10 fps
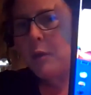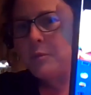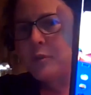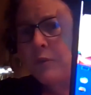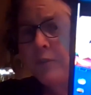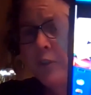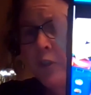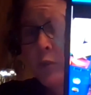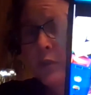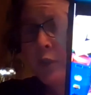So for
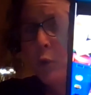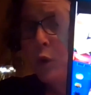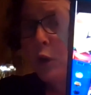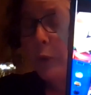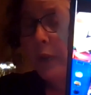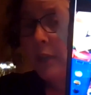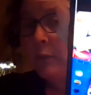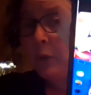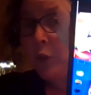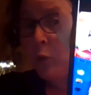those of you who are
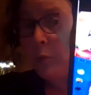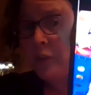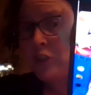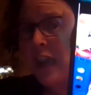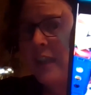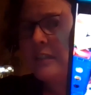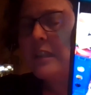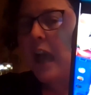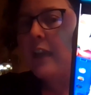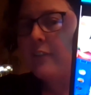working with home with a child,
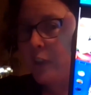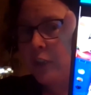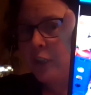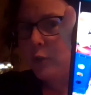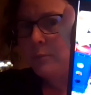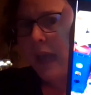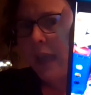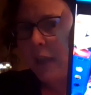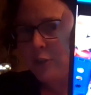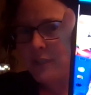I feel you,
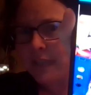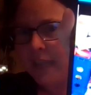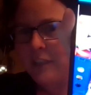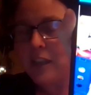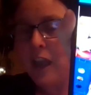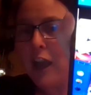I understand.